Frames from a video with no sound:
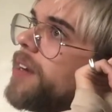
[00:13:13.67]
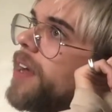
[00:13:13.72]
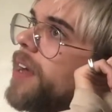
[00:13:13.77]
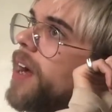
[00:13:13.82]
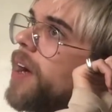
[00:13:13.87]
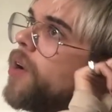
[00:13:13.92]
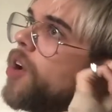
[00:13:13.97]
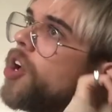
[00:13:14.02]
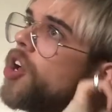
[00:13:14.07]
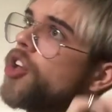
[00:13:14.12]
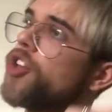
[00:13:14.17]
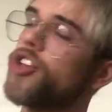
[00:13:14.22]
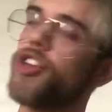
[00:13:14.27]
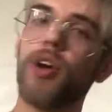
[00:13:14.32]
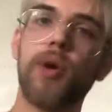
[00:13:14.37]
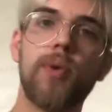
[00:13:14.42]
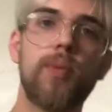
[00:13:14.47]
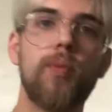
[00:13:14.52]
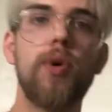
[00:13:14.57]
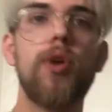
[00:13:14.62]
now. You
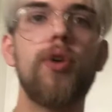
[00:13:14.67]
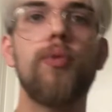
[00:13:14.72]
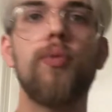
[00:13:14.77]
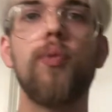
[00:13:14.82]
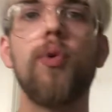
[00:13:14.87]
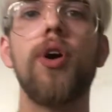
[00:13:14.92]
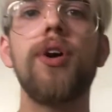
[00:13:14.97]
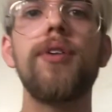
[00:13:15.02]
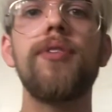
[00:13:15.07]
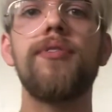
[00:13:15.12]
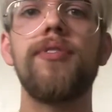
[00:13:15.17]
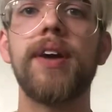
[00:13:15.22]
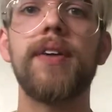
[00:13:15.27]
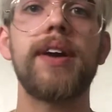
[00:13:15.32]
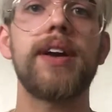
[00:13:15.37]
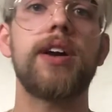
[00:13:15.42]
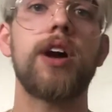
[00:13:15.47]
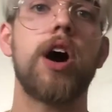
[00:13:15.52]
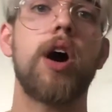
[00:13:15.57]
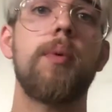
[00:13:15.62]
know, one
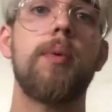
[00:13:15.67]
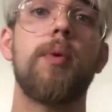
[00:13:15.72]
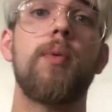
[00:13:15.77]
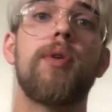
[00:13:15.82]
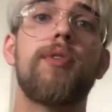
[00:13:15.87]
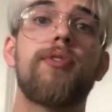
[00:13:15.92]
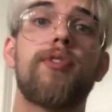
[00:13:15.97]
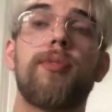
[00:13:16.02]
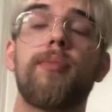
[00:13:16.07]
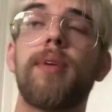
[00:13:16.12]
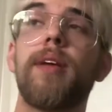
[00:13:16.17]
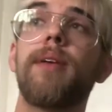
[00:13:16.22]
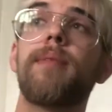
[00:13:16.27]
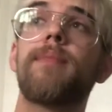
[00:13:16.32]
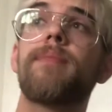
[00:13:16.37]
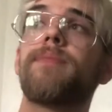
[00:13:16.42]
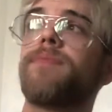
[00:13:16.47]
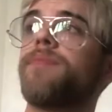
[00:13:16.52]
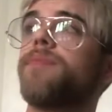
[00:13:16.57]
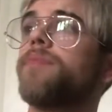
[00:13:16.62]
very common one for me
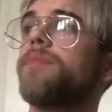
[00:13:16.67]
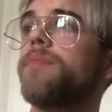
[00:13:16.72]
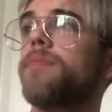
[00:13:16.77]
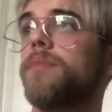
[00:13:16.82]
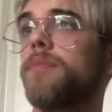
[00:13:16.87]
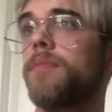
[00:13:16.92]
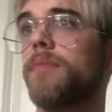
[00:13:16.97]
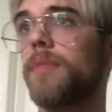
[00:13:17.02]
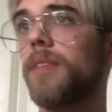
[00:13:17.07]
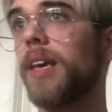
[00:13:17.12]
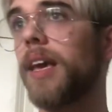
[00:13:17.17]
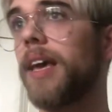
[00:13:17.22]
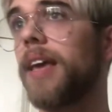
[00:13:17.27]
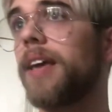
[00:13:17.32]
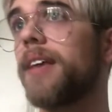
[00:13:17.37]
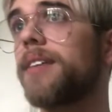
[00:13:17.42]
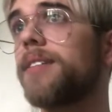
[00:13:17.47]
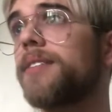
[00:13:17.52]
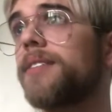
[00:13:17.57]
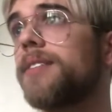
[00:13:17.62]

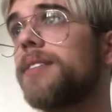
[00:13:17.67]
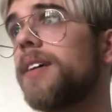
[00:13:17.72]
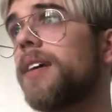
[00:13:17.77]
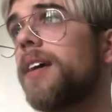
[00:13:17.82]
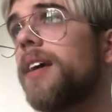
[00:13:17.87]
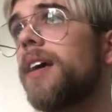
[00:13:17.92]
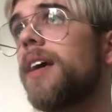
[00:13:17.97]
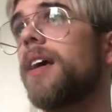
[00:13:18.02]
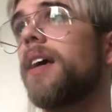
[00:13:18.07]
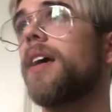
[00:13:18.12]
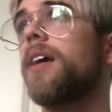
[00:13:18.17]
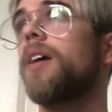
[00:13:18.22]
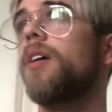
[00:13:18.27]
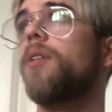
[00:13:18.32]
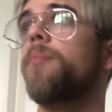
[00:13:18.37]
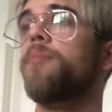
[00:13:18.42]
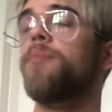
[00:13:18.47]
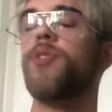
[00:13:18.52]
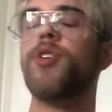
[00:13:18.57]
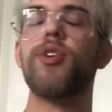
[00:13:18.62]
is
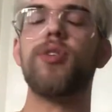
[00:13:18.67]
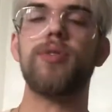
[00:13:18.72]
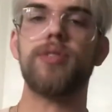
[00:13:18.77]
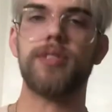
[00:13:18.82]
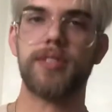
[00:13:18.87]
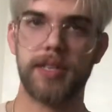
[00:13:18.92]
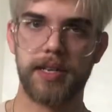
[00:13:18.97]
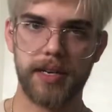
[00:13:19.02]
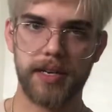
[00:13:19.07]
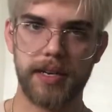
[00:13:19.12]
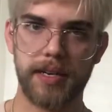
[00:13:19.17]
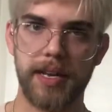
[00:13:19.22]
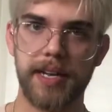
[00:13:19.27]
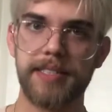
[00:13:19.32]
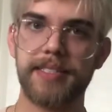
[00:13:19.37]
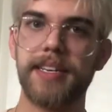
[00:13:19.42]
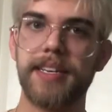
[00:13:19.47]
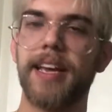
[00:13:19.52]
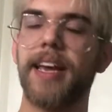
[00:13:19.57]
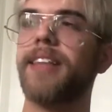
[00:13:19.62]
music.
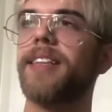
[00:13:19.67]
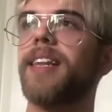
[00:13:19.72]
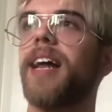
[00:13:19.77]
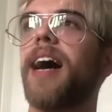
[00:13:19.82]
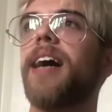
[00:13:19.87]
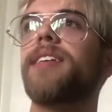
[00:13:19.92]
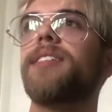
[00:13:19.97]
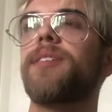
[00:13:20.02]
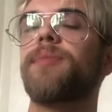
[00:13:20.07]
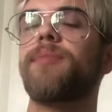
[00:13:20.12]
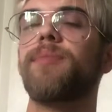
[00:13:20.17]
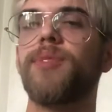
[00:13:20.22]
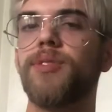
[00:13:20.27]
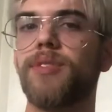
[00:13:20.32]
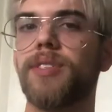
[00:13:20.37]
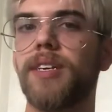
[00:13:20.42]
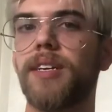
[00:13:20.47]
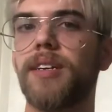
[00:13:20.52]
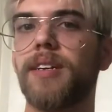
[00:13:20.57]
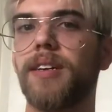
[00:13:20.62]
It lies in
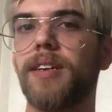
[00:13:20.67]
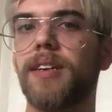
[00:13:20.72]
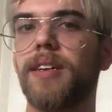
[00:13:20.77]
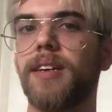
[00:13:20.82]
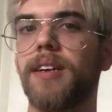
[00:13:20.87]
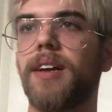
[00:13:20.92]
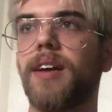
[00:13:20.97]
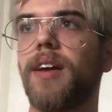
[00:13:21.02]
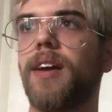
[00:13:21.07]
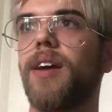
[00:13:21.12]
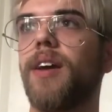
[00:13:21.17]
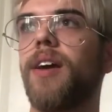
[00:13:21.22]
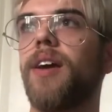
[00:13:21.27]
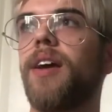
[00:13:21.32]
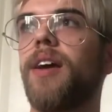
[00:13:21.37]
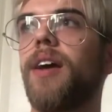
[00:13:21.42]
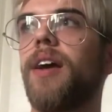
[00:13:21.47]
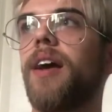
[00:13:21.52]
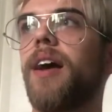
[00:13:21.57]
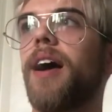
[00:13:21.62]
music.
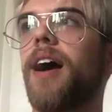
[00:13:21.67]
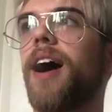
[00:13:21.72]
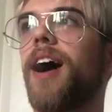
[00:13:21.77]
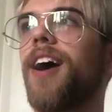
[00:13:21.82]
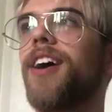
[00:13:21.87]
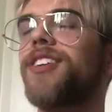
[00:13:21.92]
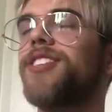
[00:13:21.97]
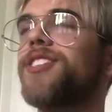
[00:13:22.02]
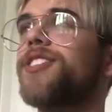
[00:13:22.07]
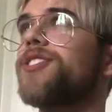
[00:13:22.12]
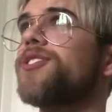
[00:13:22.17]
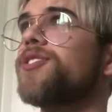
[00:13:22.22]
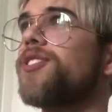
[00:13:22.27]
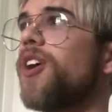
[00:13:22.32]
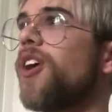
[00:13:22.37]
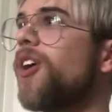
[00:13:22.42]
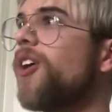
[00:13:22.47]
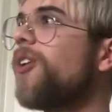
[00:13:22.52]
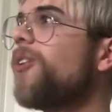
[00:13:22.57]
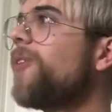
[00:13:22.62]

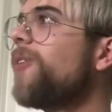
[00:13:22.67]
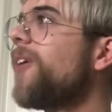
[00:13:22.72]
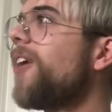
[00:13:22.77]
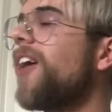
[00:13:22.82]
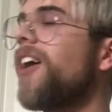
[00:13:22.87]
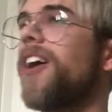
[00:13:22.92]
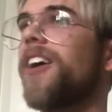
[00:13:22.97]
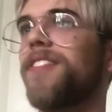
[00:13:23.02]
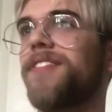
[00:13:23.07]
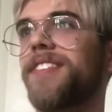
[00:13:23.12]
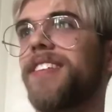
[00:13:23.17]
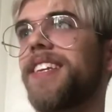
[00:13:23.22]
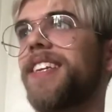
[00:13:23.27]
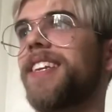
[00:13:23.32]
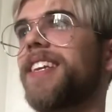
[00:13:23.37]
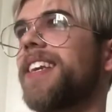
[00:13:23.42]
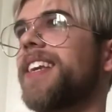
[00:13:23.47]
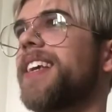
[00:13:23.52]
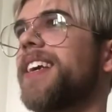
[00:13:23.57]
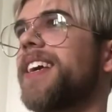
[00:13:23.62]
So
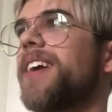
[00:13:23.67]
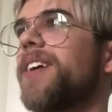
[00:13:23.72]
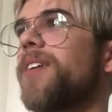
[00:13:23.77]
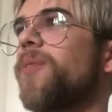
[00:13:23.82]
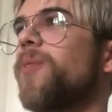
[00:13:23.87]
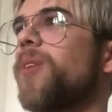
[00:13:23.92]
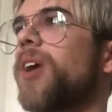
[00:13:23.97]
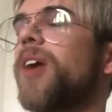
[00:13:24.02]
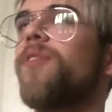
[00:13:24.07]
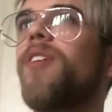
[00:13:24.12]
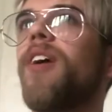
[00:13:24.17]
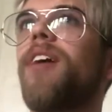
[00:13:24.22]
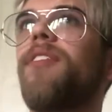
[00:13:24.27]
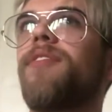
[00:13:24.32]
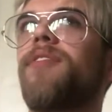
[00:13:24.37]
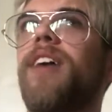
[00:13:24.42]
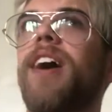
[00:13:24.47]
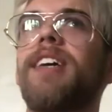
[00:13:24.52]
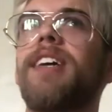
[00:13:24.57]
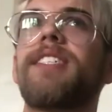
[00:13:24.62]
often, whenever I
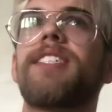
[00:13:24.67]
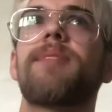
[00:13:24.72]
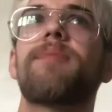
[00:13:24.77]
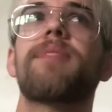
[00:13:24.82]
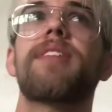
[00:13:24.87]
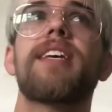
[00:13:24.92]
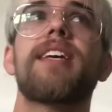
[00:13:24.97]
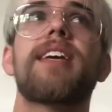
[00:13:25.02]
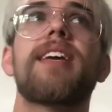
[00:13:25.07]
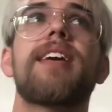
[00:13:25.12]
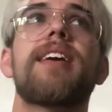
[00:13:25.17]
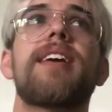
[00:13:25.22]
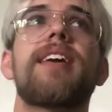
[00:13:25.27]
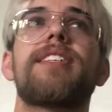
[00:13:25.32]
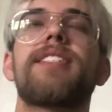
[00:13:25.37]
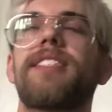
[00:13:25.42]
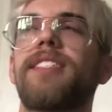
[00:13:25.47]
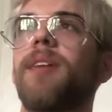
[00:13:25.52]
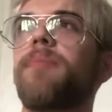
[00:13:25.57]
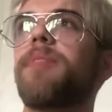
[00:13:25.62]
find something,
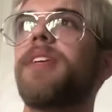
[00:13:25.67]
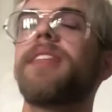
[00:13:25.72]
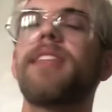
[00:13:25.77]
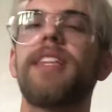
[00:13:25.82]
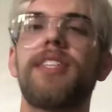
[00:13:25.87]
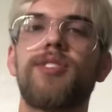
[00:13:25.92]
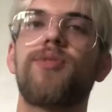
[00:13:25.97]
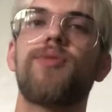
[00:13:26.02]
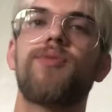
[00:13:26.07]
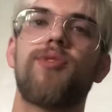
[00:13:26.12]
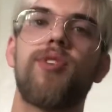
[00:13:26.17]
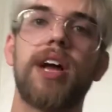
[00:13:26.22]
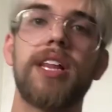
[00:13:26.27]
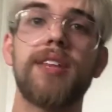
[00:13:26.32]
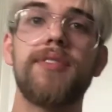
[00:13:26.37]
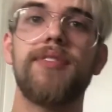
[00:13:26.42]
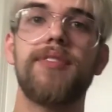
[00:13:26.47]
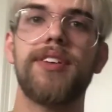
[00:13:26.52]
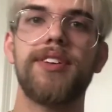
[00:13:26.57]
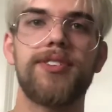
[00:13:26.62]
it's something that's
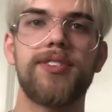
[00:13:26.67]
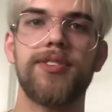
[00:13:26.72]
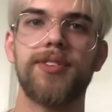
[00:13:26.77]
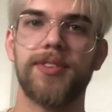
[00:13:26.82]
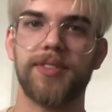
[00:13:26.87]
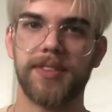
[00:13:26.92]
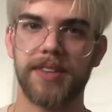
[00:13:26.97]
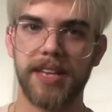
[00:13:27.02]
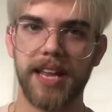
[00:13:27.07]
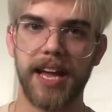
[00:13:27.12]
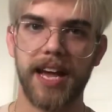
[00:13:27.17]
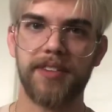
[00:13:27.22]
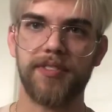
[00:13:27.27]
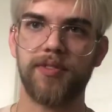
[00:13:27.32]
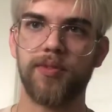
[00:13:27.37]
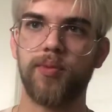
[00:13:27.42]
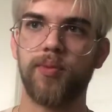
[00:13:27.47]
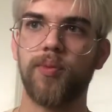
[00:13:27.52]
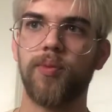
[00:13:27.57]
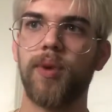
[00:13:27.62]
relevant to your
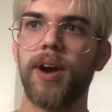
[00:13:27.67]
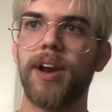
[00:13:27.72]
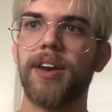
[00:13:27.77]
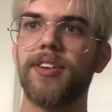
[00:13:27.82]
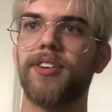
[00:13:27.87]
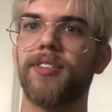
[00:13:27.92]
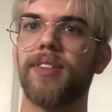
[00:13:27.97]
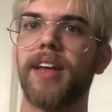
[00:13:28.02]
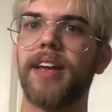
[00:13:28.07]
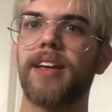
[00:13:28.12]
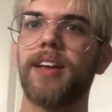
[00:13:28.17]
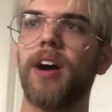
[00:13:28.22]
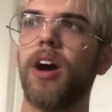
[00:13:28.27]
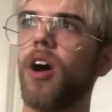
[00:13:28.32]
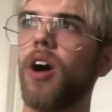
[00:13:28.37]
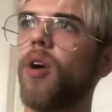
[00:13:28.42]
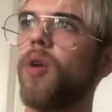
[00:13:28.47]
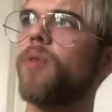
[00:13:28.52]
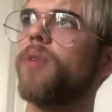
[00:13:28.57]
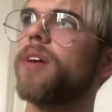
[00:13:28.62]
life, when you're like,
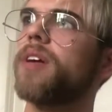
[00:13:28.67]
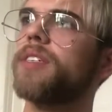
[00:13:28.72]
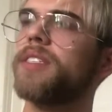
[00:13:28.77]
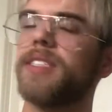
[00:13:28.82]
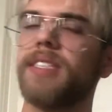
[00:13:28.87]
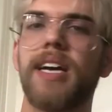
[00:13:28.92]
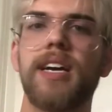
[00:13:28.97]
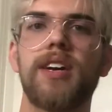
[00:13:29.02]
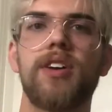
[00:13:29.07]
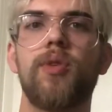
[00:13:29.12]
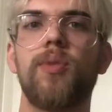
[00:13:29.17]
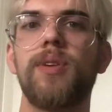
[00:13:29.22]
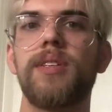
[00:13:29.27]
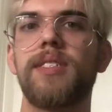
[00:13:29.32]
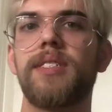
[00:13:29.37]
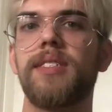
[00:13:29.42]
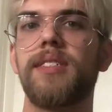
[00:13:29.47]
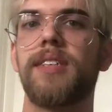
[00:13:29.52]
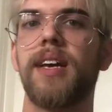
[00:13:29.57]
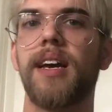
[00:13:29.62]
oh, isn't that
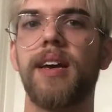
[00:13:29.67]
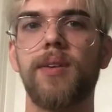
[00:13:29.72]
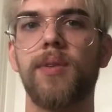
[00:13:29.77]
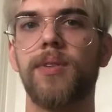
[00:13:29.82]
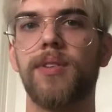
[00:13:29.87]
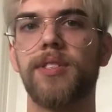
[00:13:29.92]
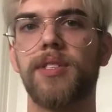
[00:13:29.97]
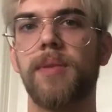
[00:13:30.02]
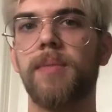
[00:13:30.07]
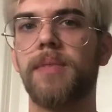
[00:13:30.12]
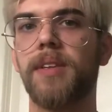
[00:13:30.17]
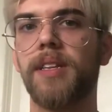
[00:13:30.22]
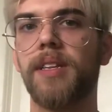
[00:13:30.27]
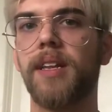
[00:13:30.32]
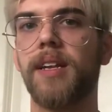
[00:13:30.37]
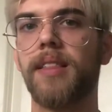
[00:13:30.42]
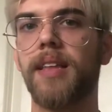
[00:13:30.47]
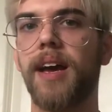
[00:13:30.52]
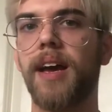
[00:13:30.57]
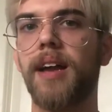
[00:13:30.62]
coincidental or something
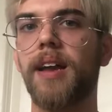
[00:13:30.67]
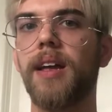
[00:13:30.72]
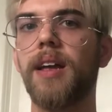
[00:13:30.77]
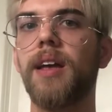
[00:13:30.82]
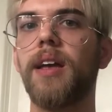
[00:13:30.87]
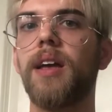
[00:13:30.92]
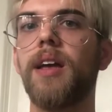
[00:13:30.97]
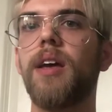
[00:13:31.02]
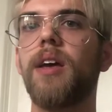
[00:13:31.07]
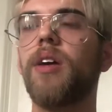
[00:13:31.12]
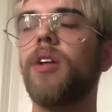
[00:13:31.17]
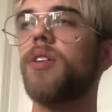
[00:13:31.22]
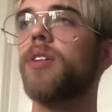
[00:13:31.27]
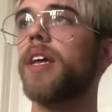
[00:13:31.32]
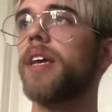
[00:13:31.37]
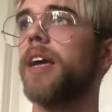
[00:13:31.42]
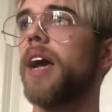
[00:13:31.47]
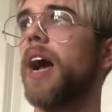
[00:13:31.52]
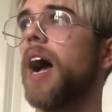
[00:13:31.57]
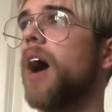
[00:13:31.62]
like that.
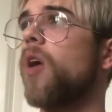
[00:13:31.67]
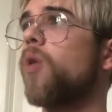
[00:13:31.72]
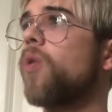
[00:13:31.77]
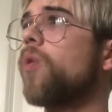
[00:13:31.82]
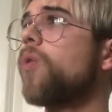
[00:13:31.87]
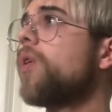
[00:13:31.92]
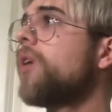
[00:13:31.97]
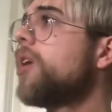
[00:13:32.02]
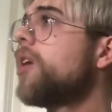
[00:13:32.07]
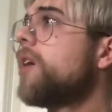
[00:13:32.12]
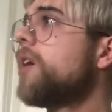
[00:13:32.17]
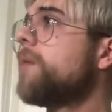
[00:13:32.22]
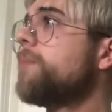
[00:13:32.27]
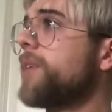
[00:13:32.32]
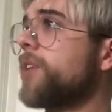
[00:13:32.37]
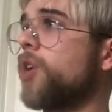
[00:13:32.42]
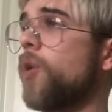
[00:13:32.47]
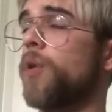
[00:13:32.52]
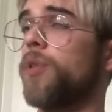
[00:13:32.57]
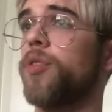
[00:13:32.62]
Like I'll
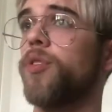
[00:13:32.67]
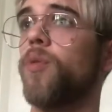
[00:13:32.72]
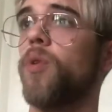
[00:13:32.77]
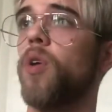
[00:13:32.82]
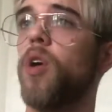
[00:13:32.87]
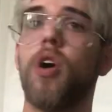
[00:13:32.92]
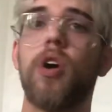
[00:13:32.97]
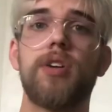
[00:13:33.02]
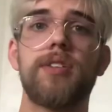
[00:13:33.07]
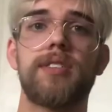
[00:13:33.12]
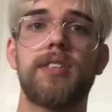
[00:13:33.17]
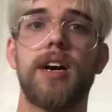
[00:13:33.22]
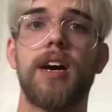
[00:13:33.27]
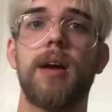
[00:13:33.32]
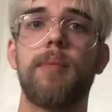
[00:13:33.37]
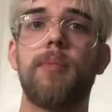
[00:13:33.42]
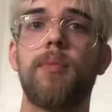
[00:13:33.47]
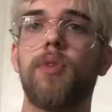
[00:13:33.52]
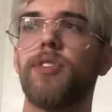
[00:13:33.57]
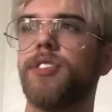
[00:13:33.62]
be going through a hard
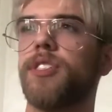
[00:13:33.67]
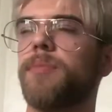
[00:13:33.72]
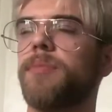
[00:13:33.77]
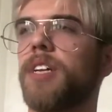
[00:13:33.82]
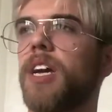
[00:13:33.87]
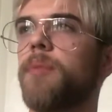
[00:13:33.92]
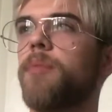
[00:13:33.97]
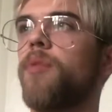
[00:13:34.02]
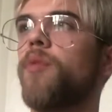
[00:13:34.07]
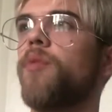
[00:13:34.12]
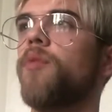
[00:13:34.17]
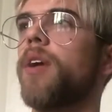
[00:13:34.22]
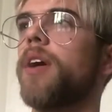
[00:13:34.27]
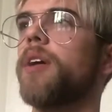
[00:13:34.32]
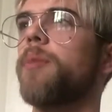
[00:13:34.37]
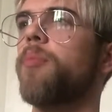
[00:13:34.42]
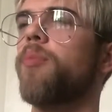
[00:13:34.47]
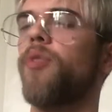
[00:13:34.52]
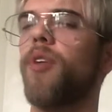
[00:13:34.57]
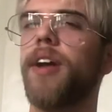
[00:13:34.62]
time or some type of
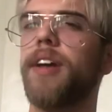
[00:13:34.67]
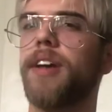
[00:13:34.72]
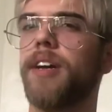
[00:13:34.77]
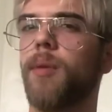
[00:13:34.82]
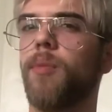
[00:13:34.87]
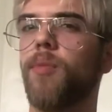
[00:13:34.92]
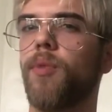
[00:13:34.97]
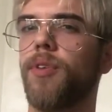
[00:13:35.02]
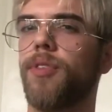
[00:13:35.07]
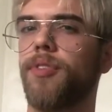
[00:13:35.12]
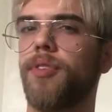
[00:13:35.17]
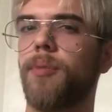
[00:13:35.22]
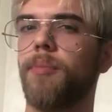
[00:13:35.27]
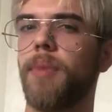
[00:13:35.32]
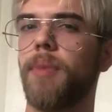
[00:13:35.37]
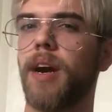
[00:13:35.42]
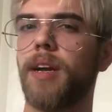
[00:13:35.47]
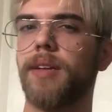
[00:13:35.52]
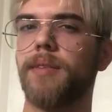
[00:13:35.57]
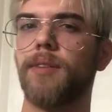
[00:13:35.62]
like breakup within
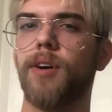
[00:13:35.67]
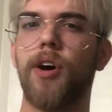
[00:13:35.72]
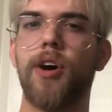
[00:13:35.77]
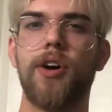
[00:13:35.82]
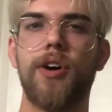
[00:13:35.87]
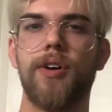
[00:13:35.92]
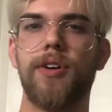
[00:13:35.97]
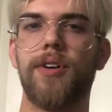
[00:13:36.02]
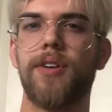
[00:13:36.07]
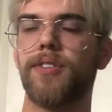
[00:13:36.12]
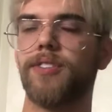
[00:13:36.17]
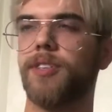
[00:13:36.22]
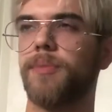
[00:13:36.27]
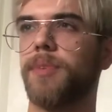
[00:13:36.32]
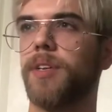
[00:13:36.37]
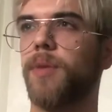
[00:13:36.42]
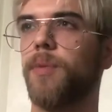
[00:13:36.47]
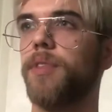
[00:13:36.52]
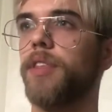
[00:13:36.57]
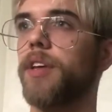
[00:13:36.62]
my heart or
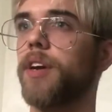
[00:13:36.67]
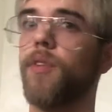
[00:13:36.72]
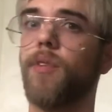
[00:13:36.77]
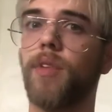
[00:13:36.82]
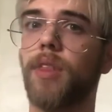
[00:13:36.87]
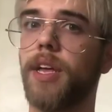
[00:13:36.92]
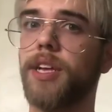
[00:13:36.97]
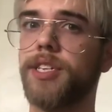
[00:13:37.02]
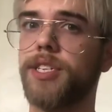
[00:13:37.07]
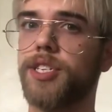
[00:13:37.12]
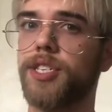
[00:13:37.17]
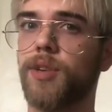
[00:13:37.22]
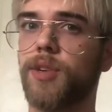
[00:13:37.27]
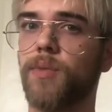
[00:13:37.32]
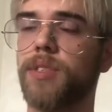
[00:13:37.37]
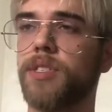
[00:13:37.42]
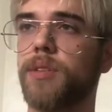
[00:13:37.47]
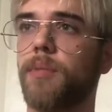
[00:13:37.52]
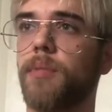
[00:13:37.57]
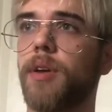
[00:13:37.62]
something with like a relationship
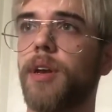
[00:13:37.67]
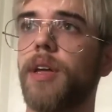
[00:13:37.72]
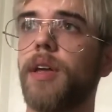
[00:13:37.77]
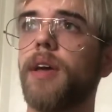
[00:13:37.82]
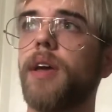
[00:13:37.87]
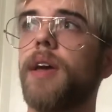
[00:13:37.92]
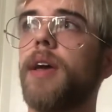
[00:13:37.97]
with somebody,